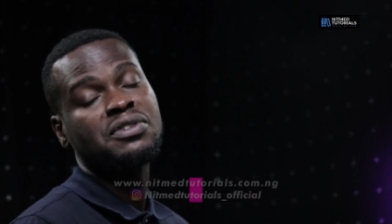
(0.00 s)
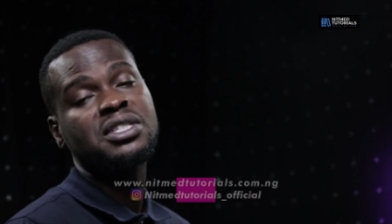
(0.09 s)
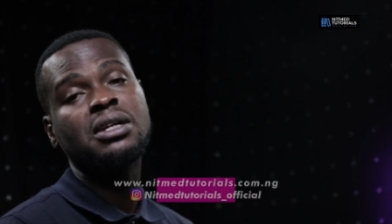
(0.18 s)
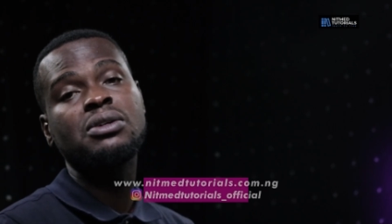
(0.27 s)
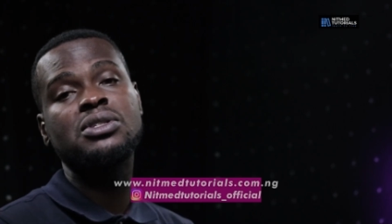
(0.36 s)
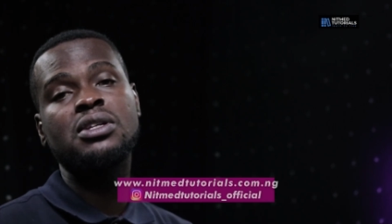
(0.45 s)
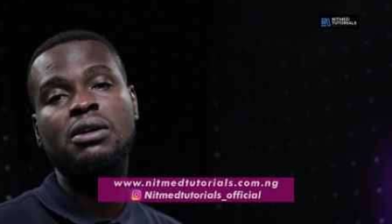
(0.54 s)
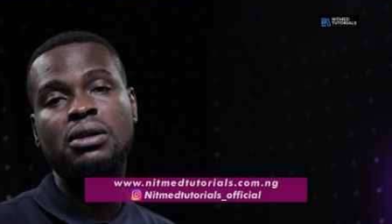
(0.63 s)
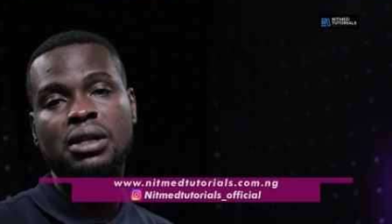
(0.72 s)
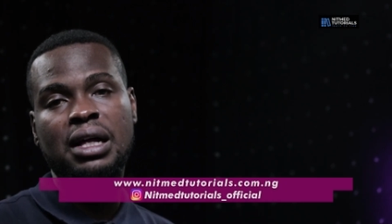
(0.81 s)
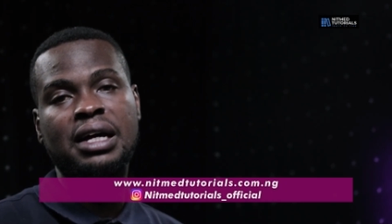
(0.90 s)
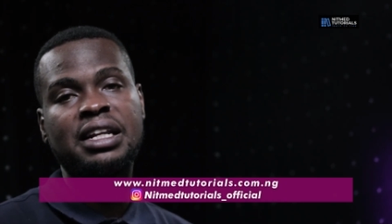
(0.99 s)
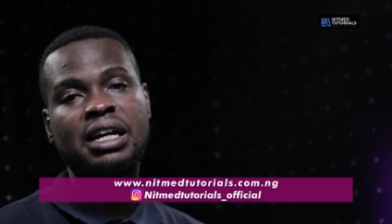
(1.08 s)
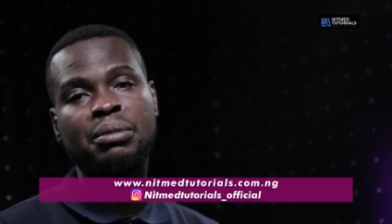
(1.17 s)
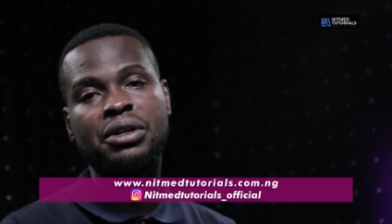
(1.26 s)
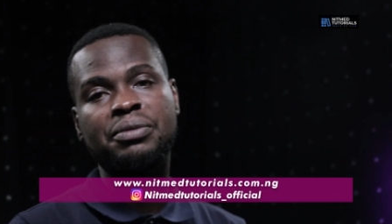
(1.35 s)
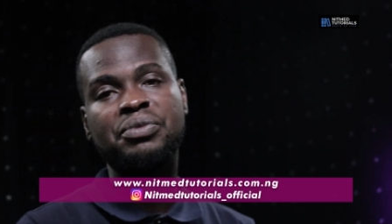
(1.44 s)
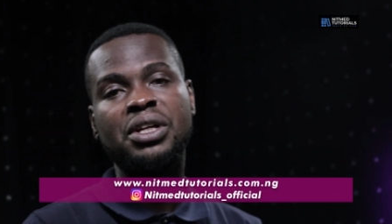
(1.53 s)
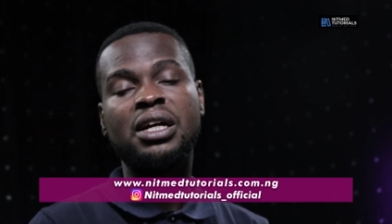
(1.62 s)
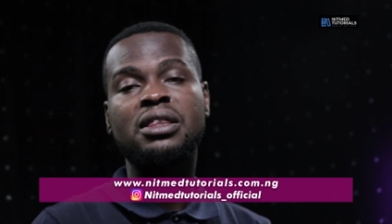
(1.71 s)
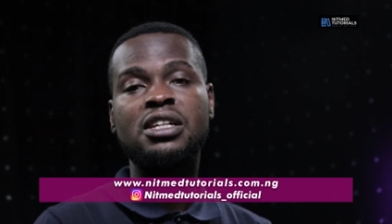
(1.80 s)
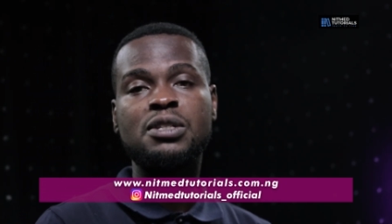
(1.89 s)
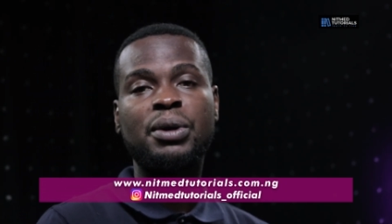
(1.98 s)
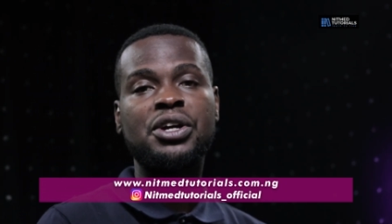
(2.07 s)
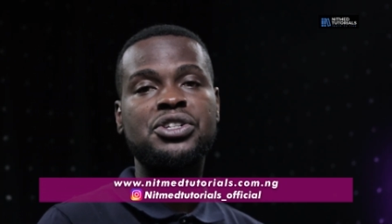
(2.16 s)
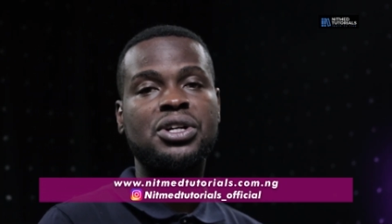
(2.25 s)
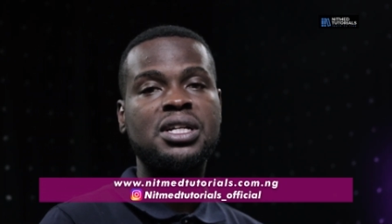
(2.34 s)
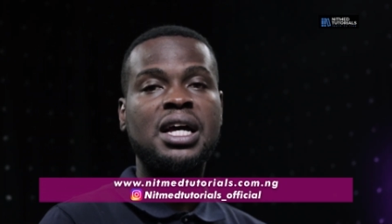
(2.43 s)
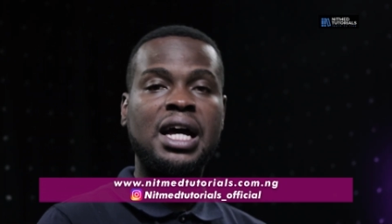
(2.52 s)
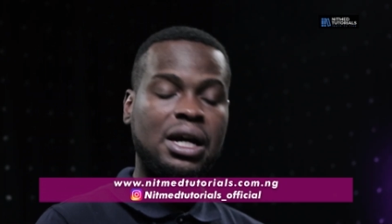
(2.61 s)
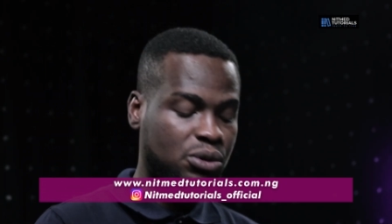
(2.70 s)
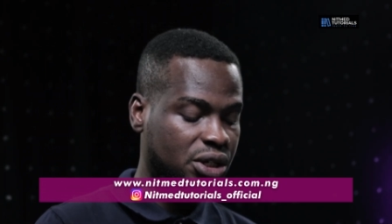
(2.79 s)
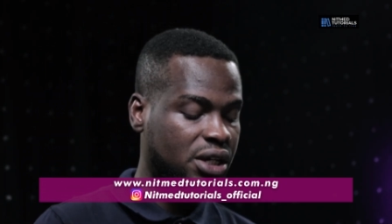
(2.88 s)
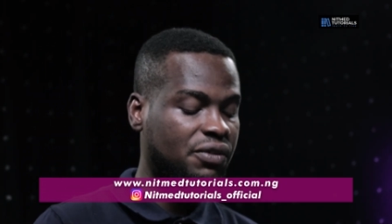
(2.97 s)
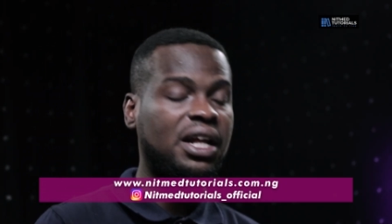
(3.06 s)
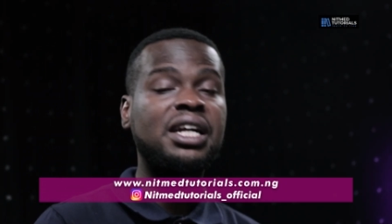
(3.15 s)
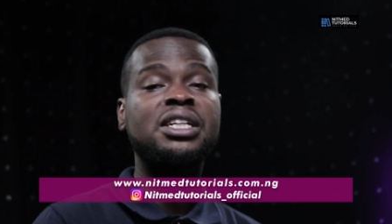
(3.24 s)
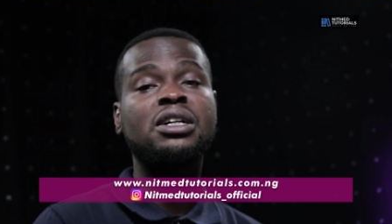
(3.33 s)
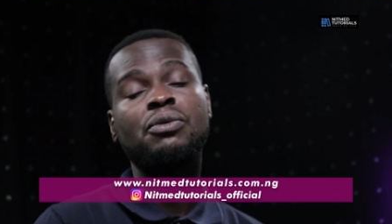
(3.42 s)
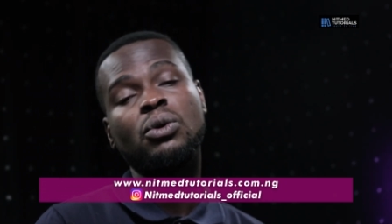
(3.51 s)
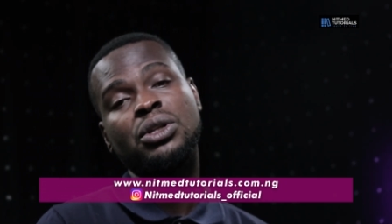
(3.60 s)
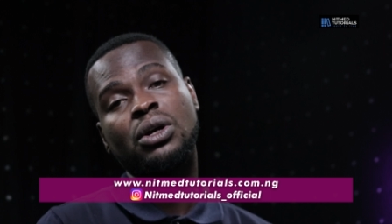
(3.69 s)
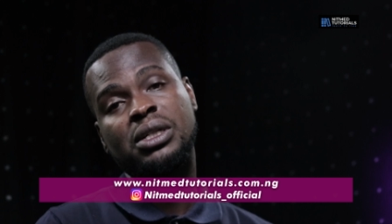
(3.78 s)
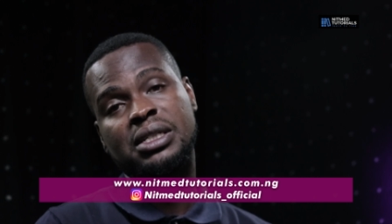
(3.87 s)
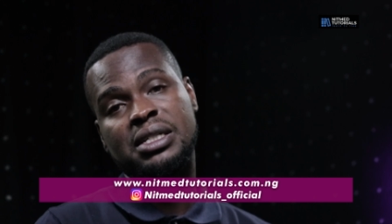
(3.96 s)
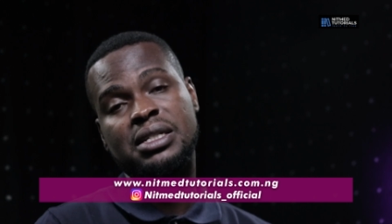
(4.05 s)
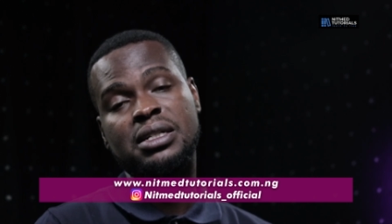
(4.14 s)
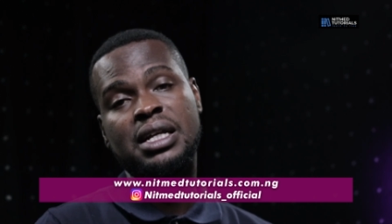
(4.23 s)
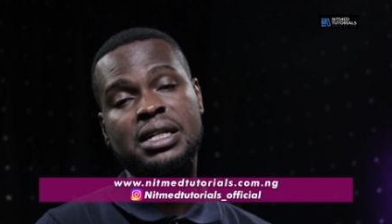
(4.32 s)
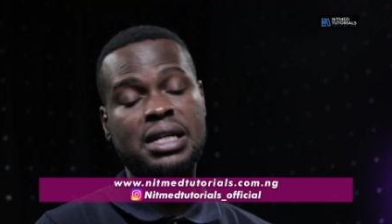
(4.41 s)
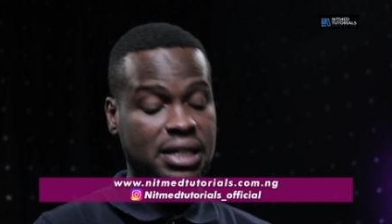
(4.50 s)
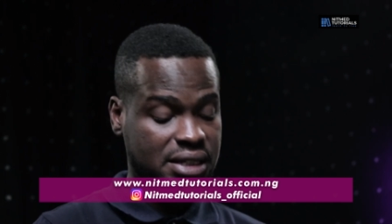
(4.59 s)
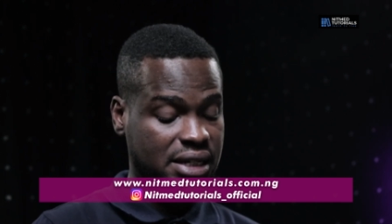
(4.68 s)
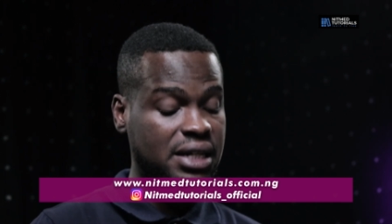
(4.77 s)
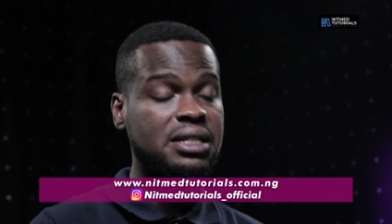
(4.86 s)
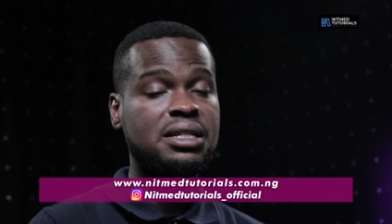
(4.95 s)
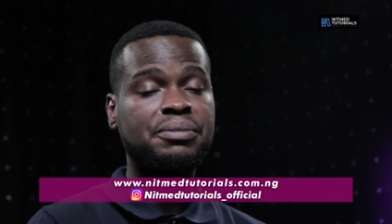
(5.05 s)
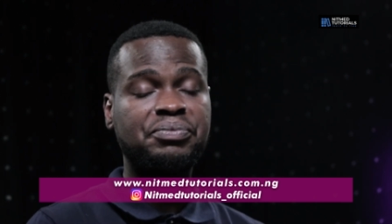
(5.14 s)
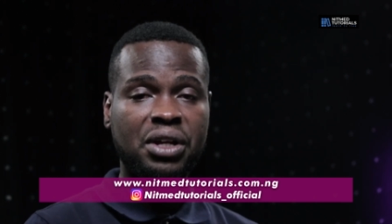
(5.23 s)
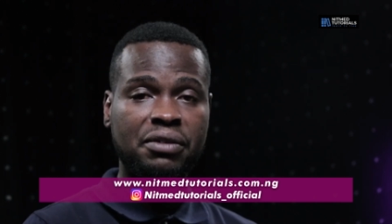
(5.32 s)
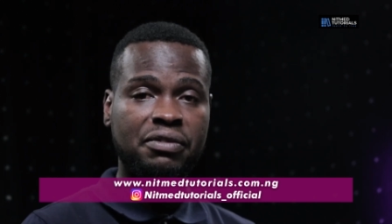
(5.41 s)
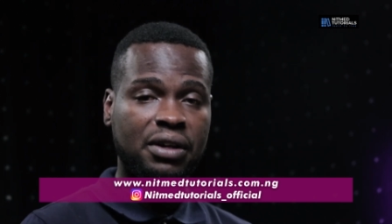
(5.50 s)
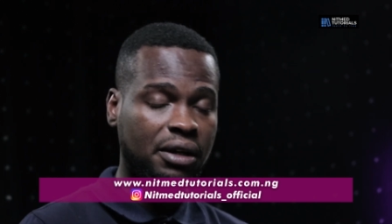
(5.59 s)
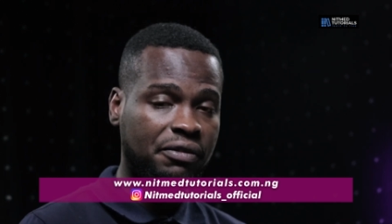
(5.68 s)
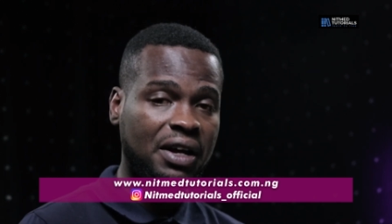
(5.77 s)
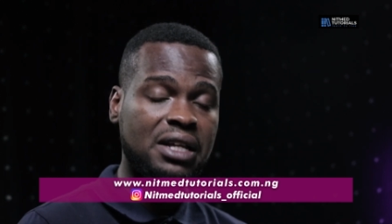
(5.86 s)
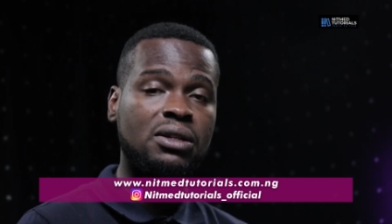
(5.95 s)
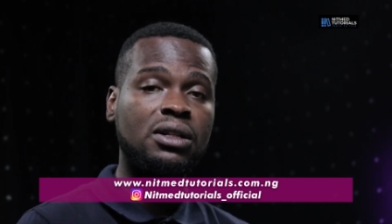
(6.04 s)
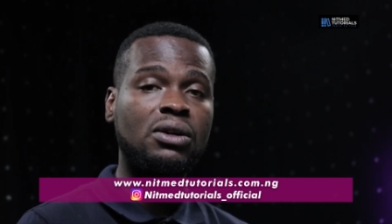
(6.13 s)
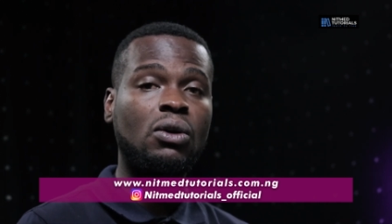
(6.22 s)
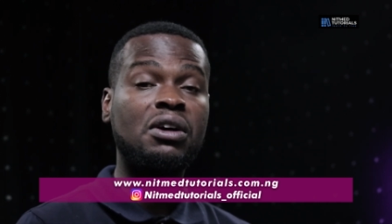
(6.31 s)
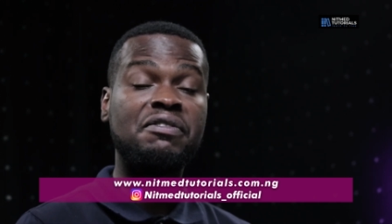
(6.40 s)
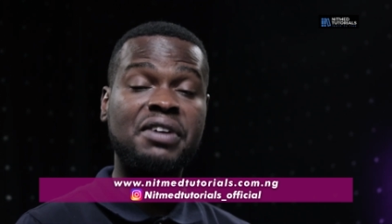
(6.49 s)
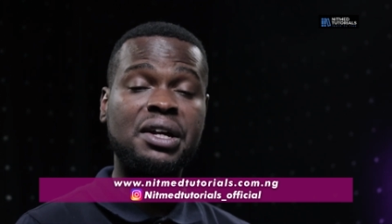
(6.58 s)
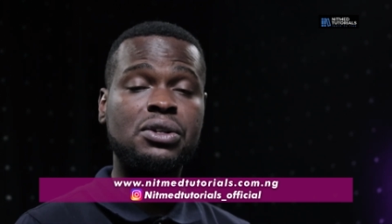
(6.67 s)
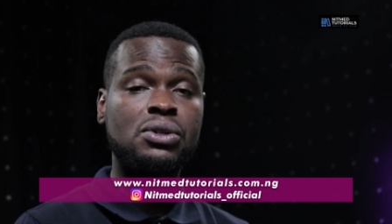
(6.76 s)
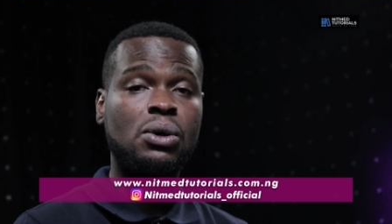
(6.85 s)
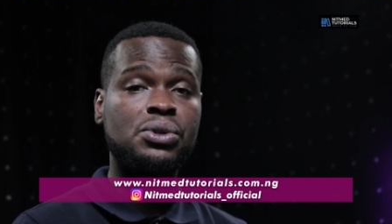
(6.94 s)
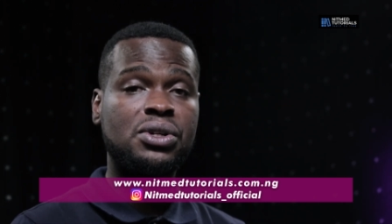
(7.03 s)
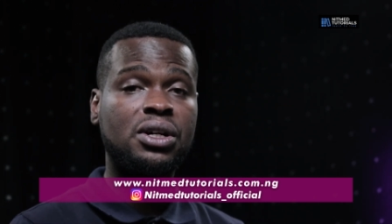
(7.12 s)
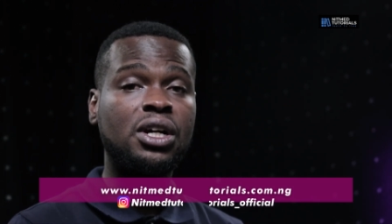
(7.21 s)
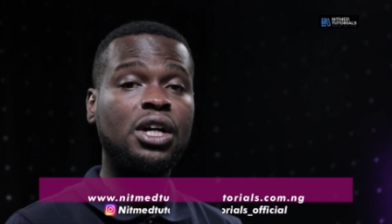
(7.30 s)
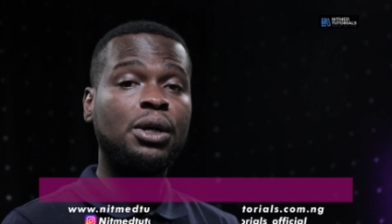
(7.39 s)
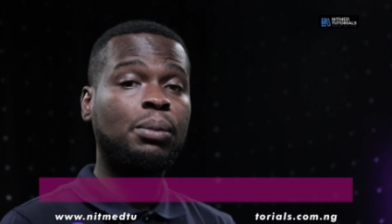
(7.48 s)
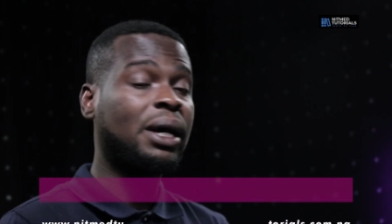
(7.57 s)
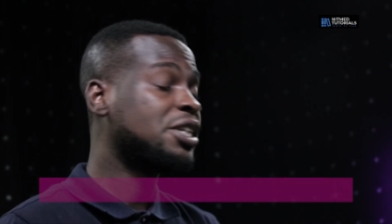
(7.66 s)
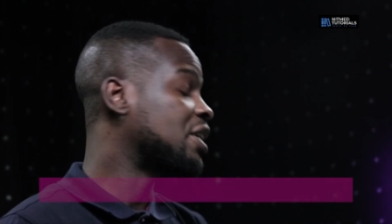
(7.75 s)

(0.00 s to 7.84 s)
sickle cell anemia in this patient and could give an idea of that it is a vascular or a venous ulcer. By the